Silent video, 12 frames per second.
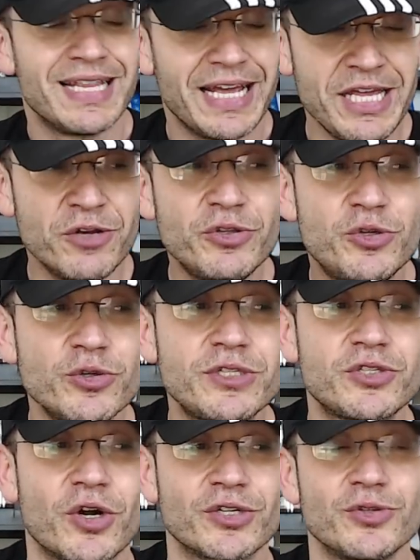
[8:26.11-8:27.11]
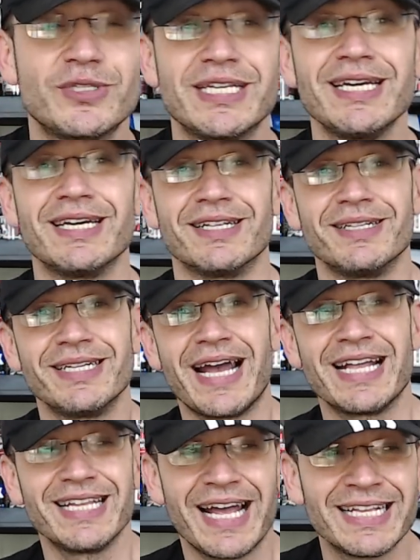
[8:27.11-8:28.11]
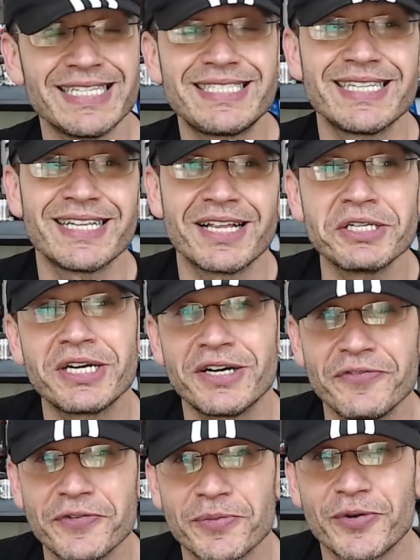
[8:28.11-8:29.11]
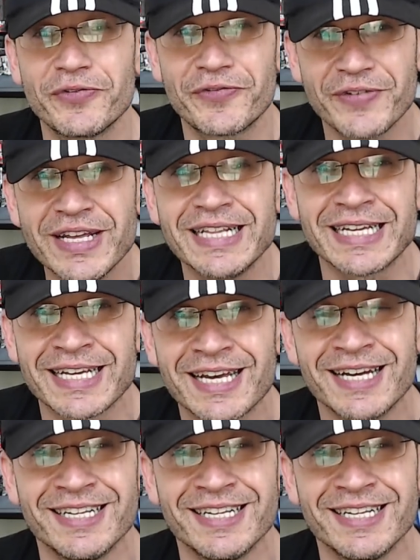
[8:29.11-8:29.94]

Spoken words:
You do start to tingle, and it's an uncomfortable feeling